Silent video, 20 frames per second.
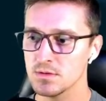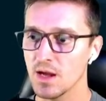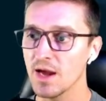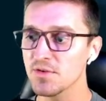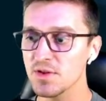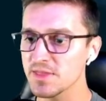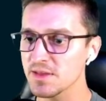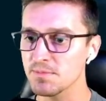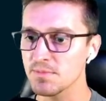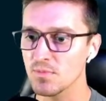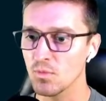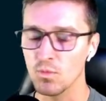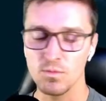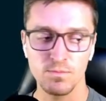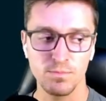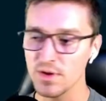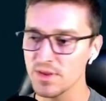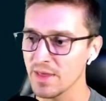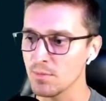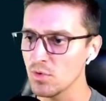Mime Jr.
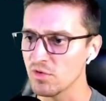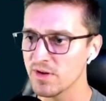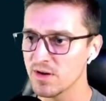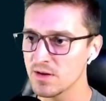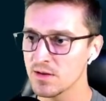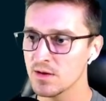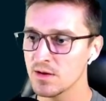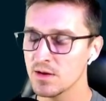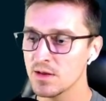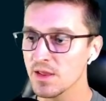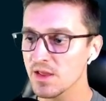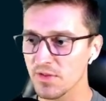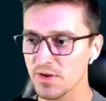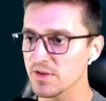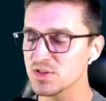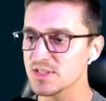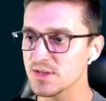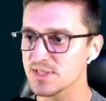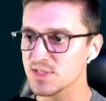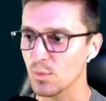uses Baton Pass
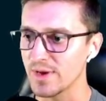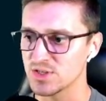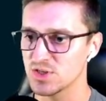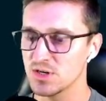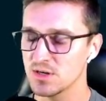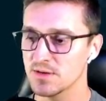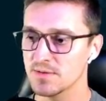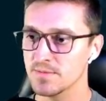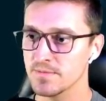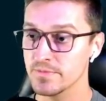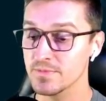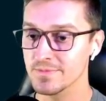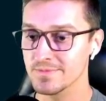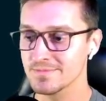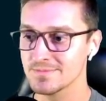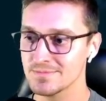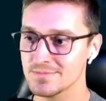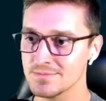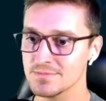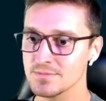to bring out
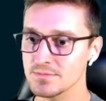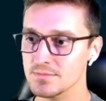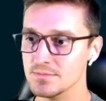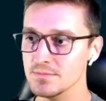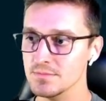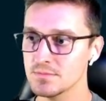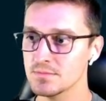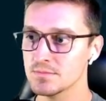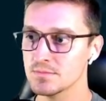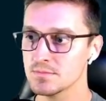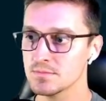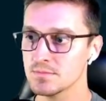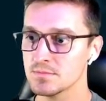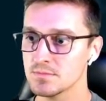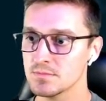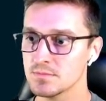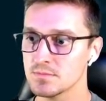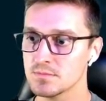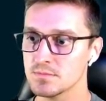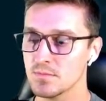Stantler.
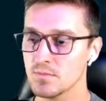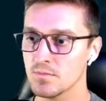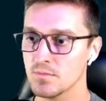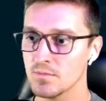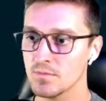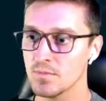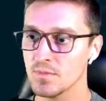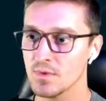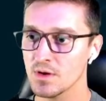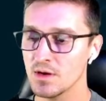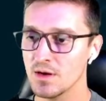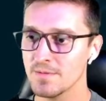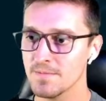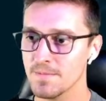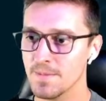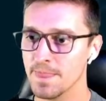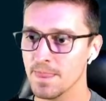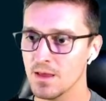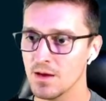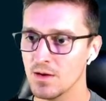Stantler chooses to use
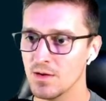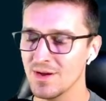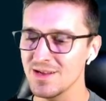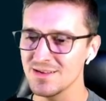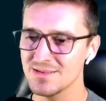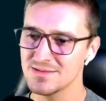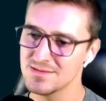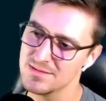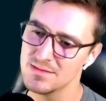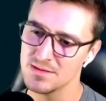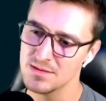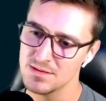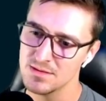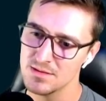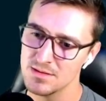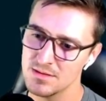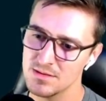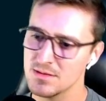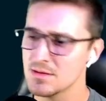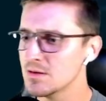Imprison for some weird
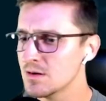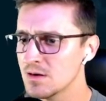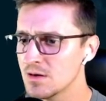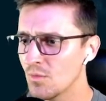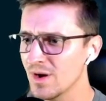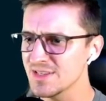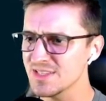reason,